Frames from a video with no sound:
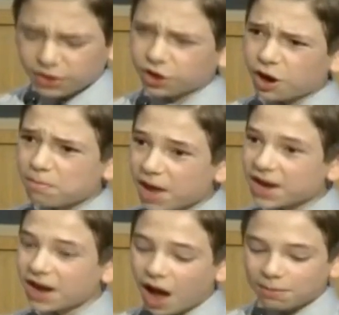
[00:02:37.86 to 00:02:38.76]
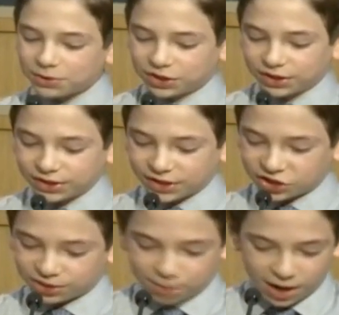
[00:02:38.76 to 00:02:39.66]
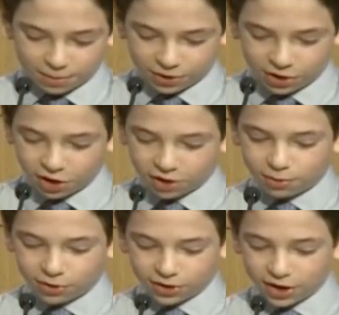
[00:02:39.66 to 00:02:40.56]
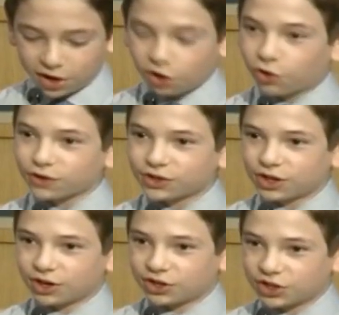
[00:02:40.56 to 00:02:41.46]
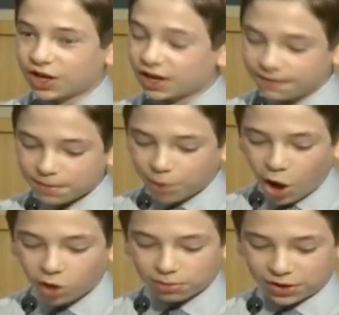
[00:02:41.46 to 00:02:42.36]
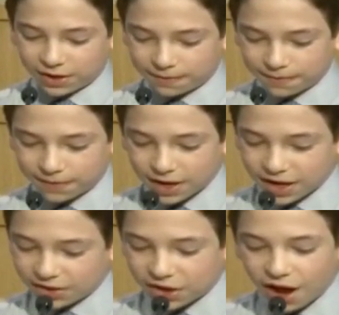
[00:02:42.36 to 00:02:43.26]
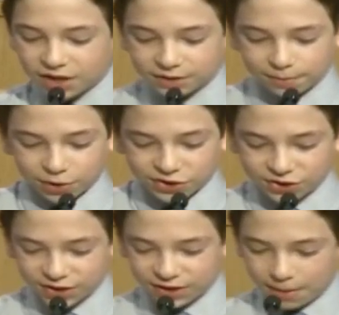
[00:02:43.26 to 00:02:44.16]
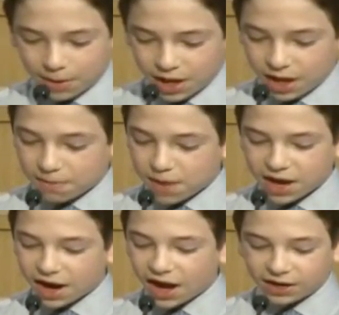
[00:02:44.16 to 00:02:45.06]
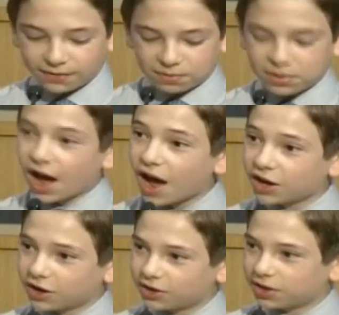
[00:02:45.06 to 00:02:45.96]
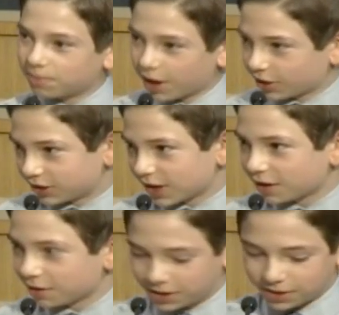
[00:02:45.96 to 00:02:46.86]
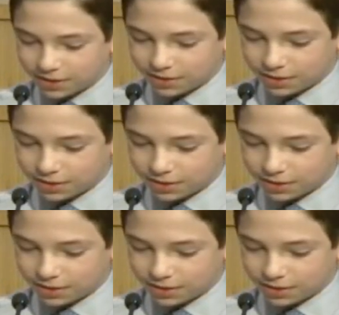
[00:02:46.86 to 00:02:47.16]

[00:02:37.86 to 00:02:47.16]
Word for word: There are many options, such as paper, cardboard, cornstarch, and even palm leaf, and the cost of purchasing them may not even be higher than polystyrene.